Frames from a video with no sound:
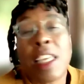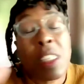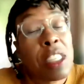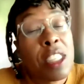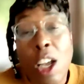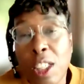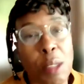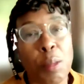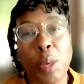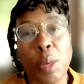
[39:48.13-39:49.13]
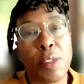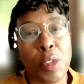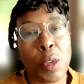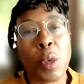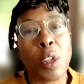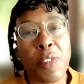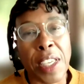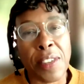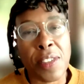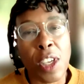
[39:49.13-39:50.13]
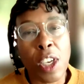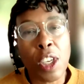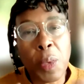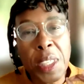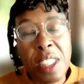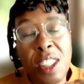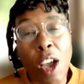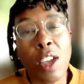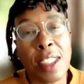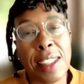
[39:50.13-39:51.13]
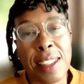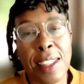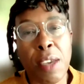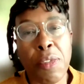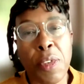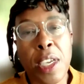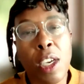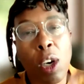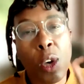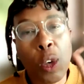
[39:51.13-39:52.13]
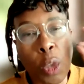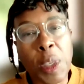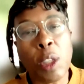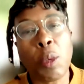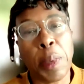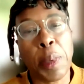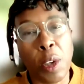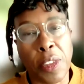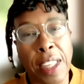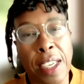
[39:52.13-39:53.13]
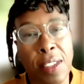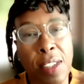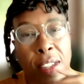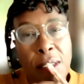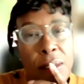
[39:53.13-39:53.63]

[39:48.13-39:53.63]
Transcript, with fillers: Where is the is there a starting point for all of this? Do we start at slavery or do we look beyond that?